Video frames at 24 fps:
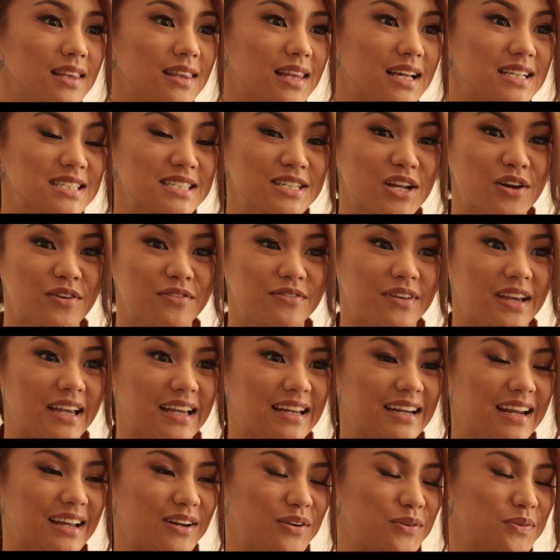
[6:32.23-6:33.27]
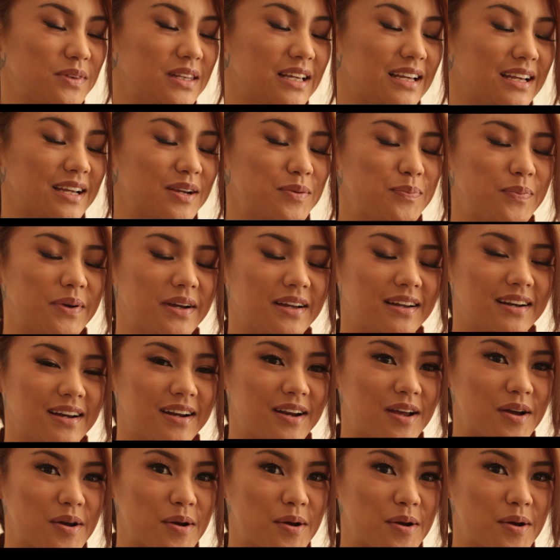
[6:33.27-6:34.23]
That's not vain, I don't think, but